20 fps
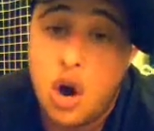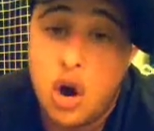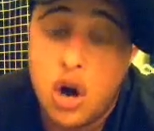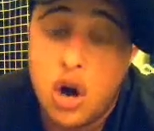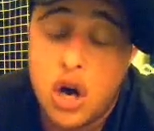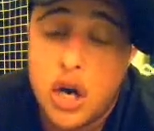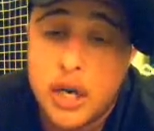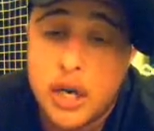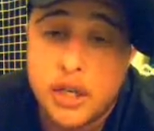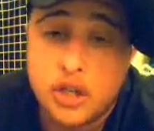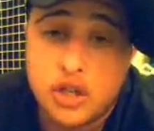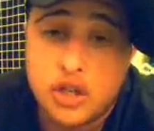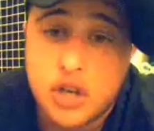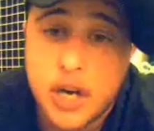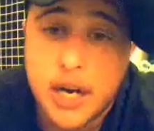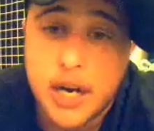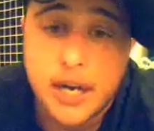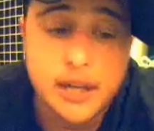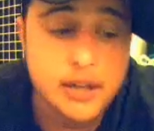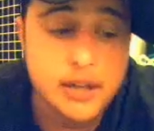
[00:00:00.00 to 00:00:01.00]
on
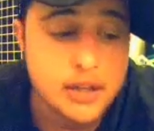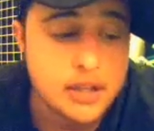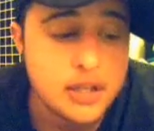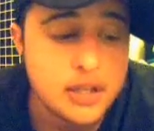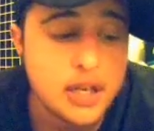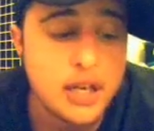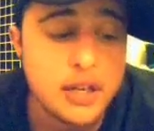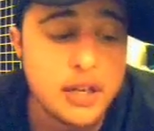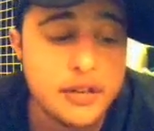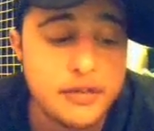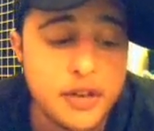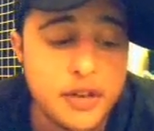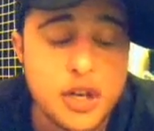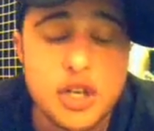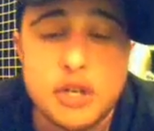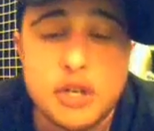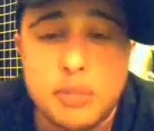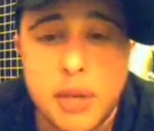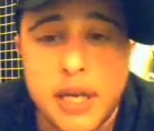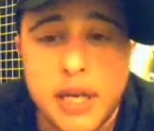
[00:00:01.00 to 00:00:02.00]
trans in the
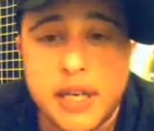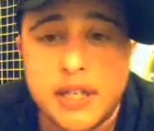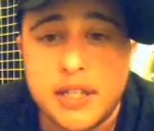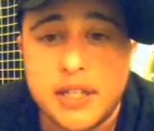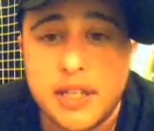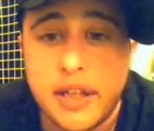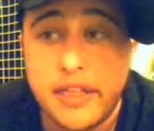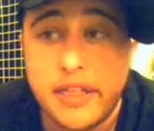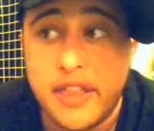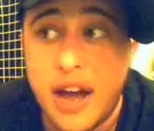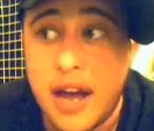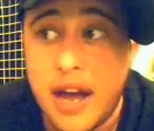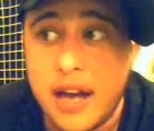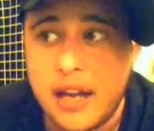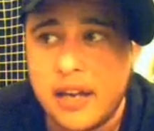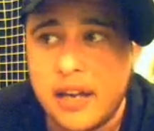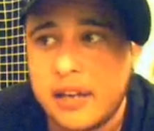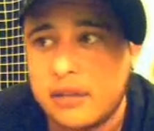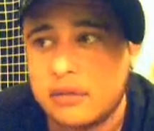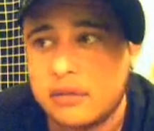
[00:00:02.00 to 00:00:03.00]
first place, to
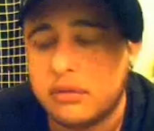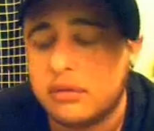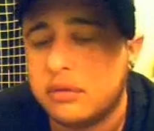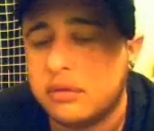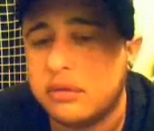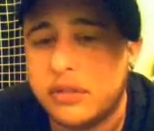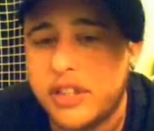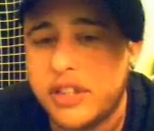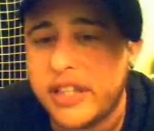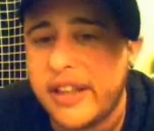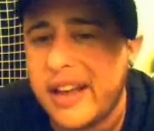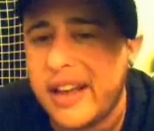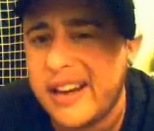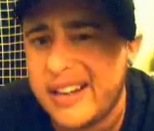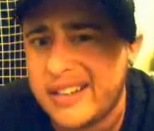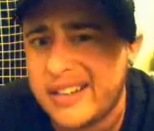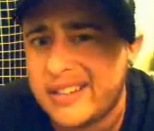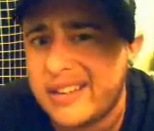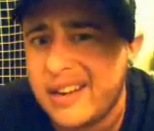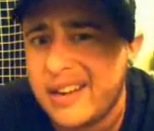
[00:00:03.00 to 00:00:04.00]
that to that
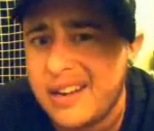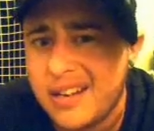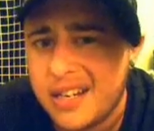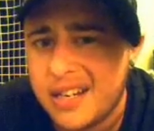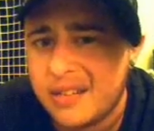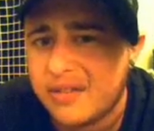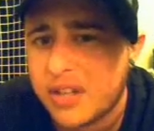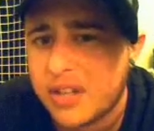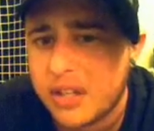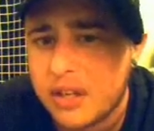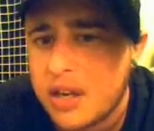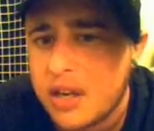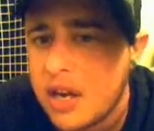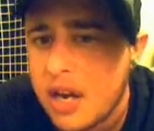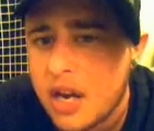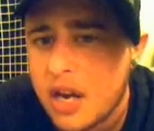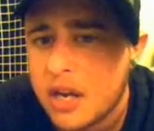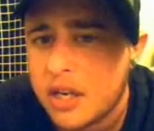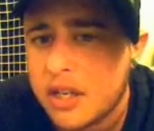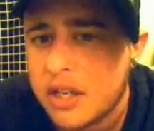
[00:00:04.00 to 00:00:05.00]
extent even,
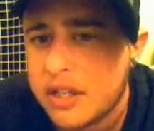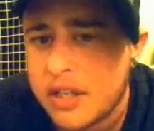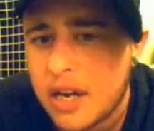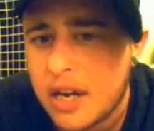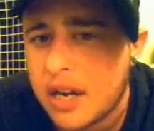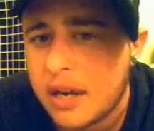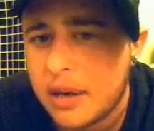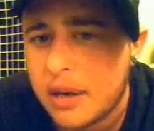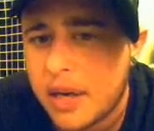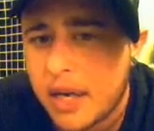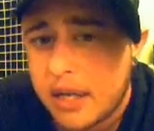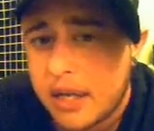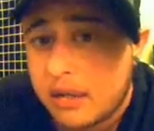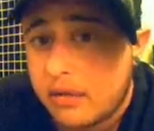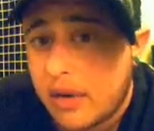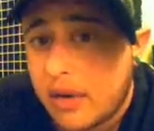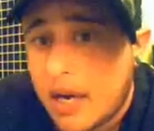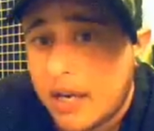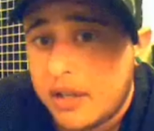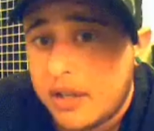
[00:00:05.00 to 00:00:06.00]
because
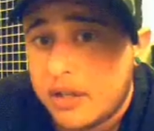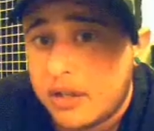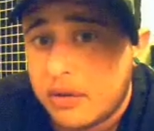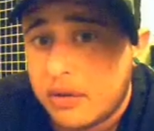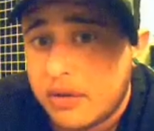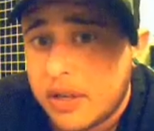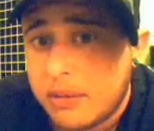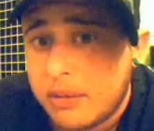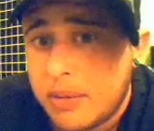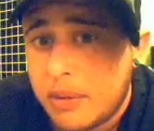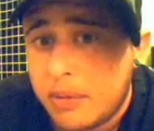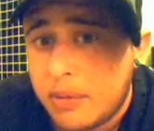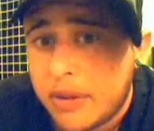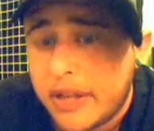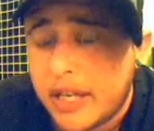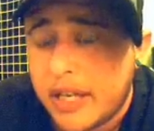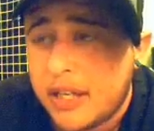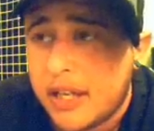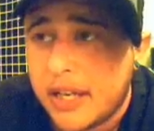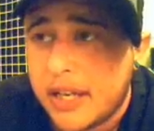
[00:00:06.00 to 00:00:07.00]
I just don't think people
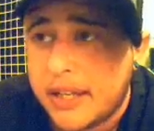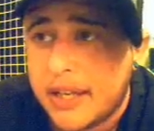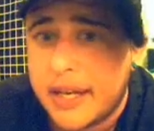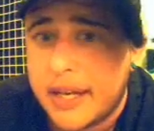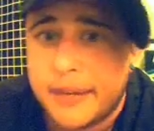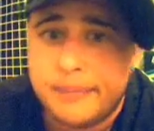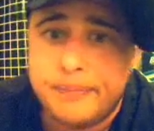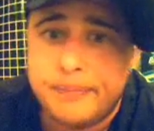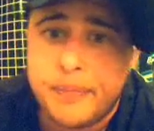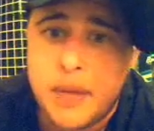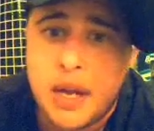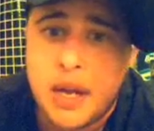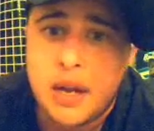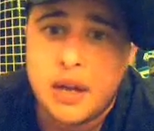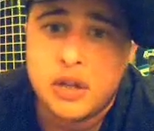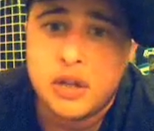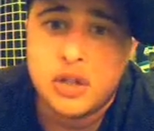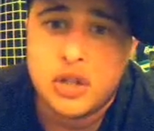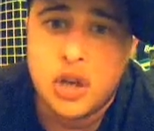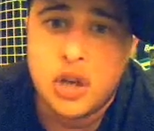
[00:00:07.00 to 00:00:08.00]
think like that.
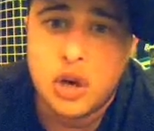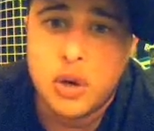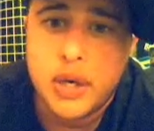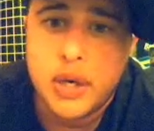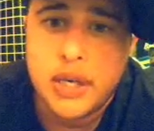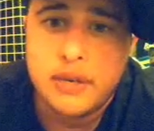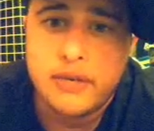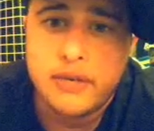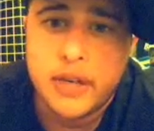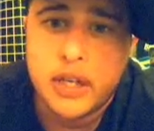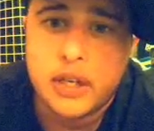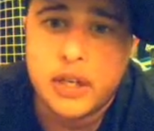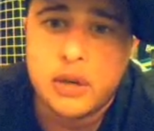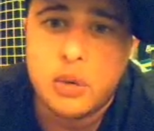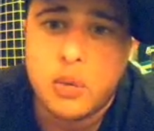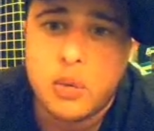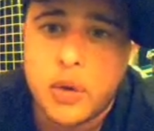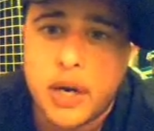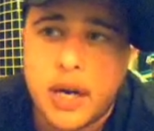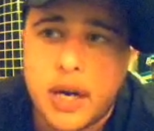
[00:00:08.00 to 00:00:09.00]
So even
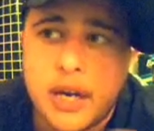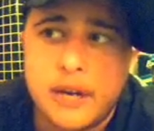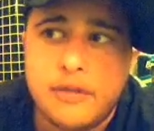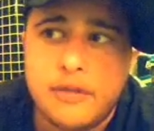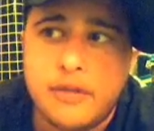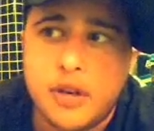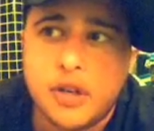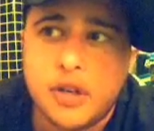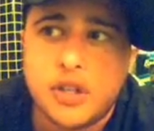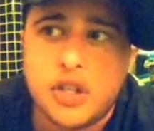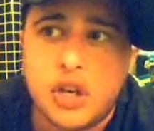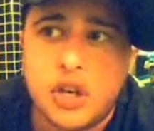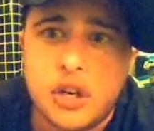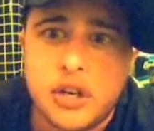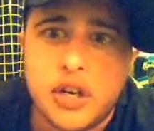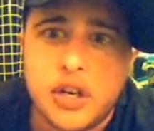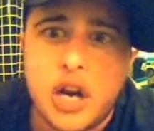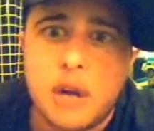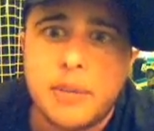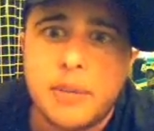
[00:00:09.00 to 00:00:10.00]
when I first
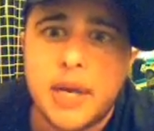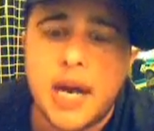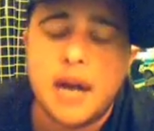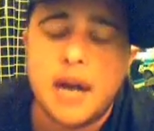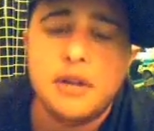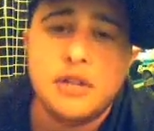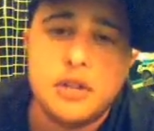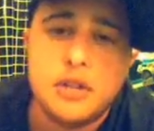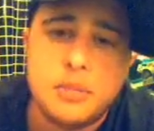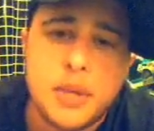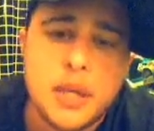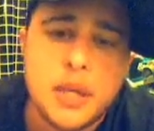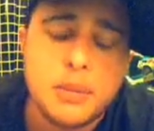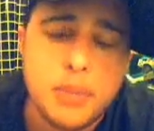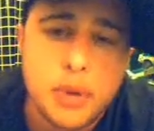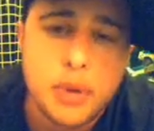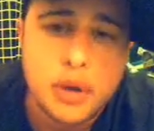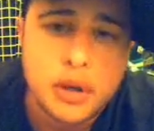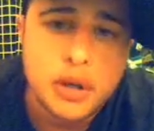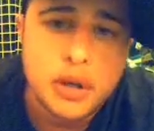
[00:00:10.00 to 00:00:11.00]
started coming out to
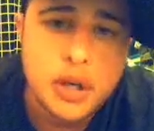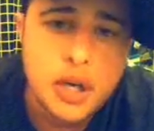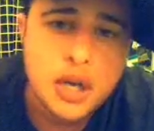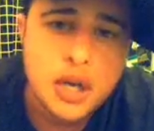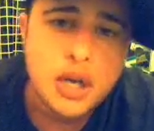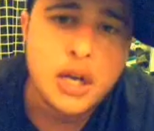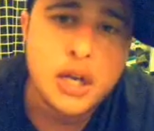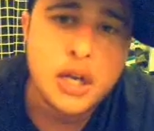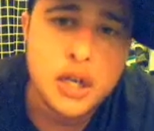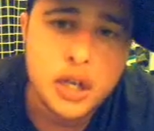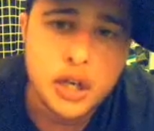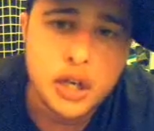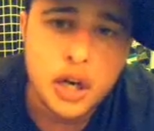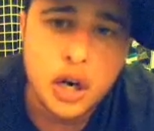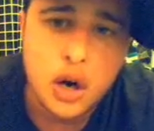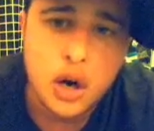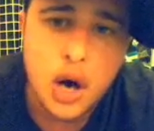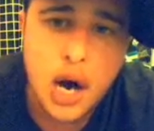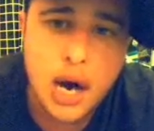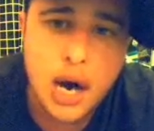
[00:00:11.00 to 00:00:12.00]
people,
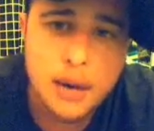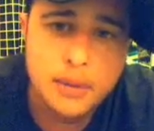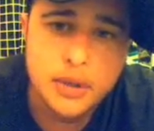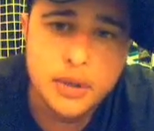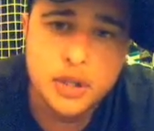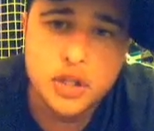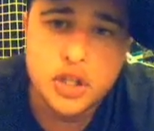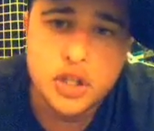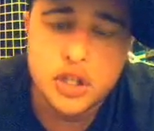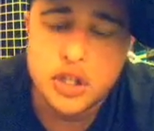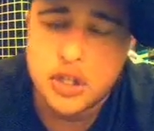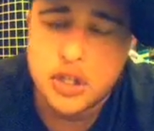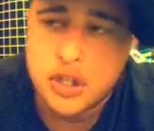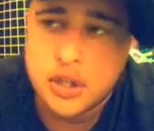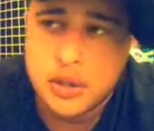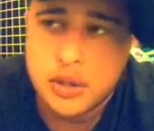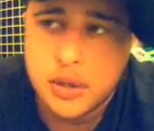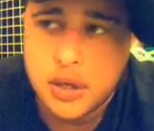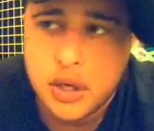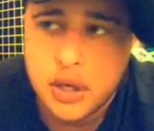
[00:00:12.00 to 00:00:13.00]
I was
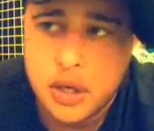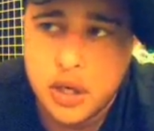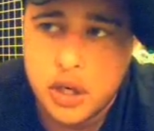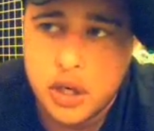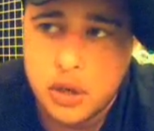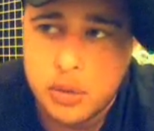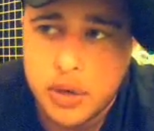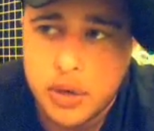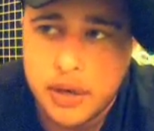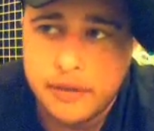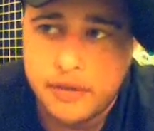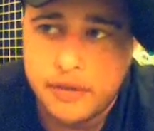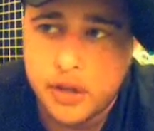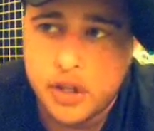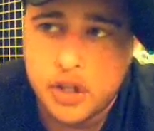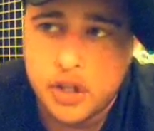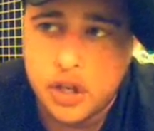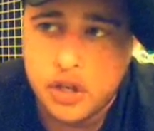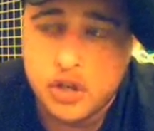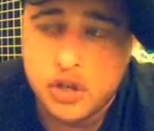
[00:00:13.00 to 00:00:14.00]
just when I
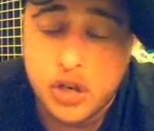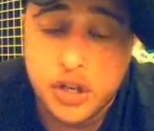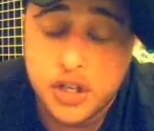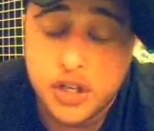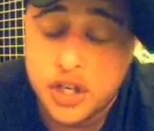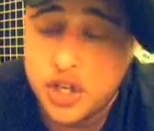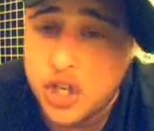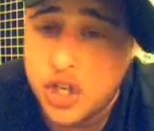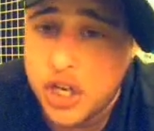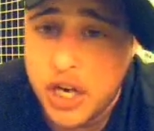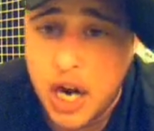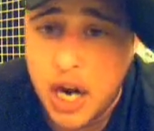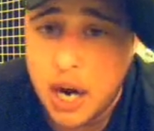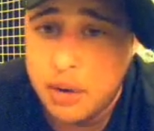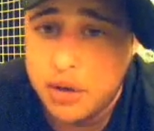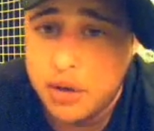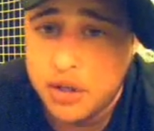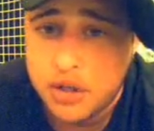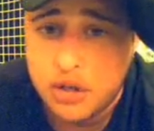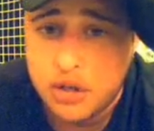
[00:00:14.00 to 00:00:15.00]
first started transitioning,
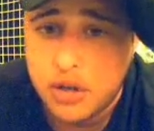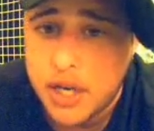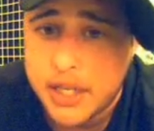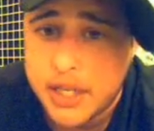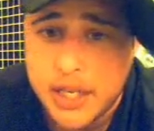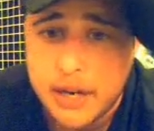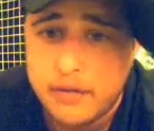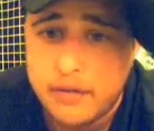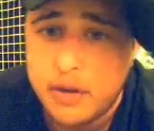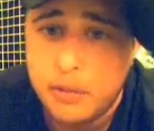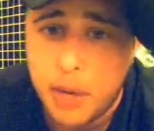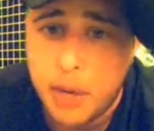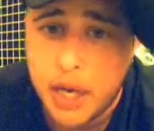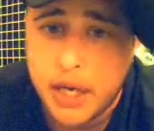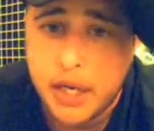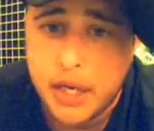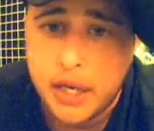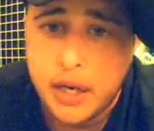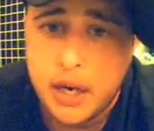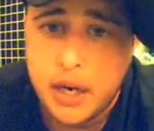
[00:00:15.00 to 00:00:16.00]
I would just correct
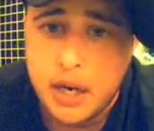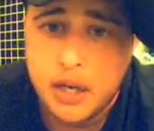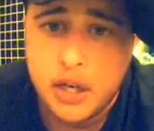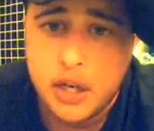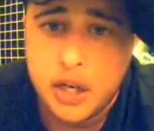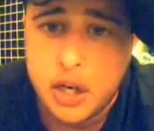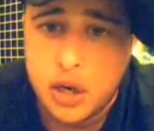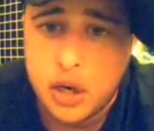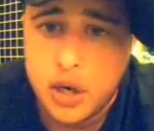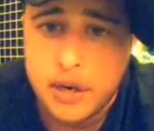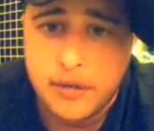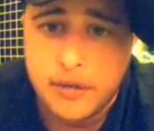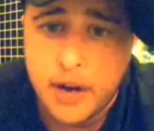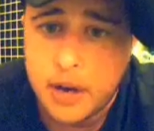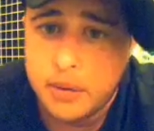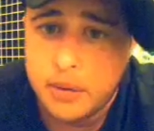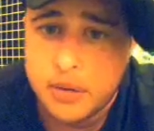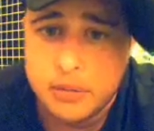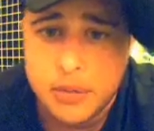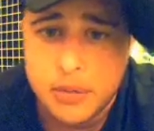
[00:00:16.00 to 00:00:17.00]
everybody. If
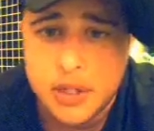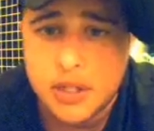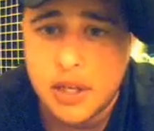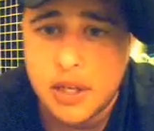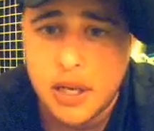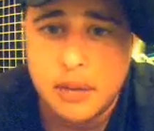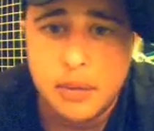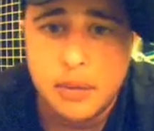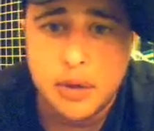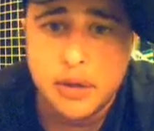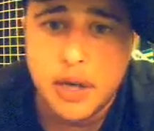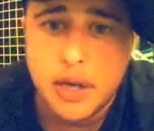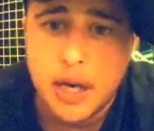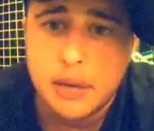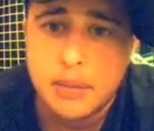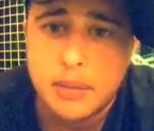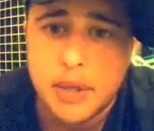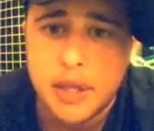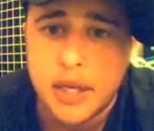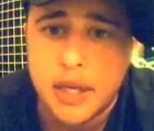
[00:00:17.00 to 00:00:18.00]
I was mislabeled,
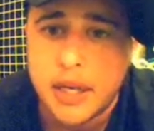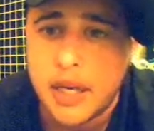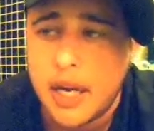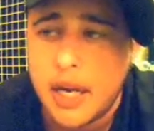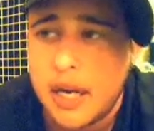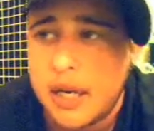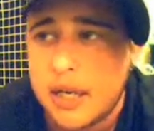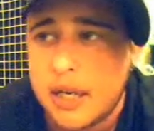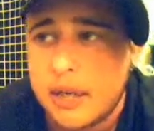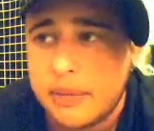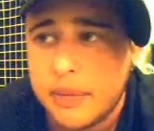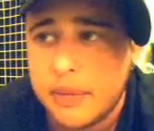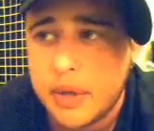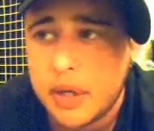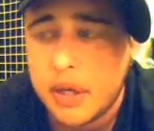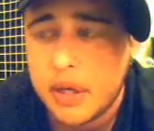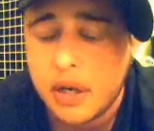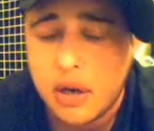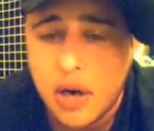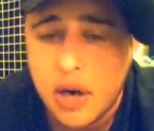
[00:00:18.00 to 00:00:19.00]
I'd be like, hey,
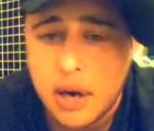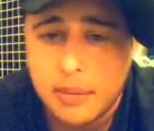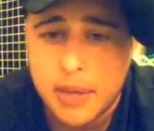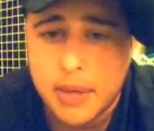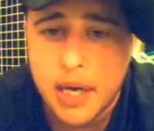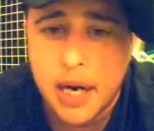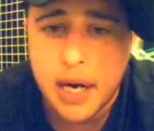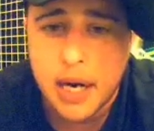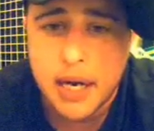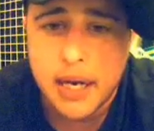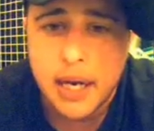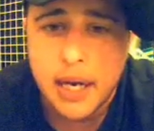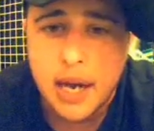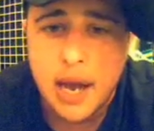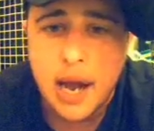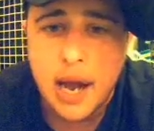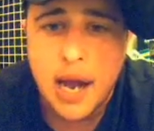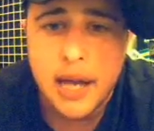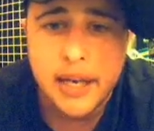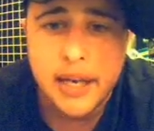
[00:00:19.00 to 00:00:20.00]
I'm a guy.
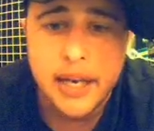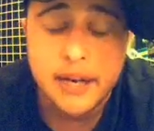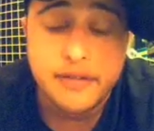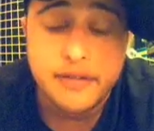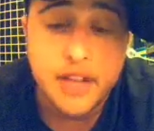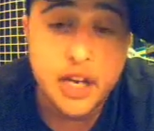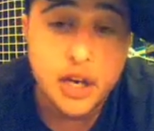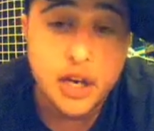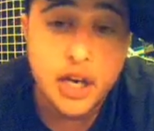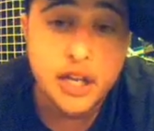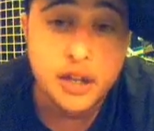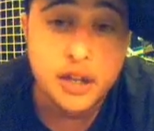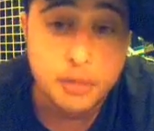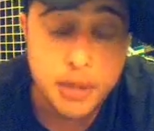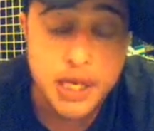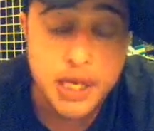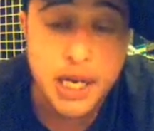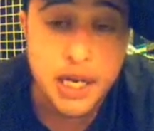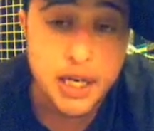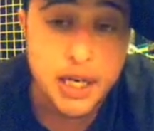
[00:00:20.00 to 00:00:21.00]
And then if they, in the
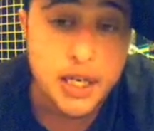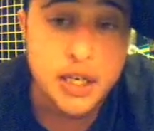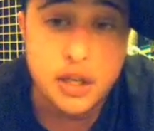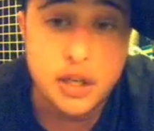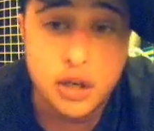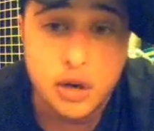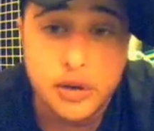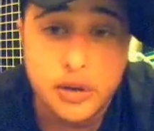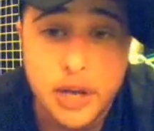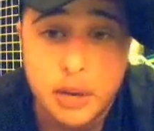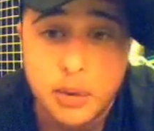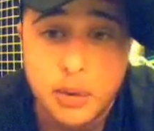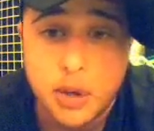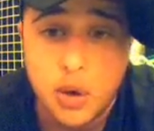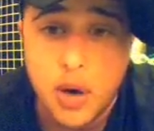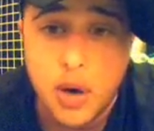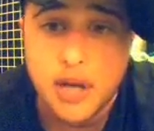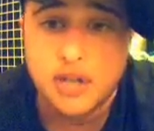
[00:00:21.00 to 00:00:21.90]
beginning, they would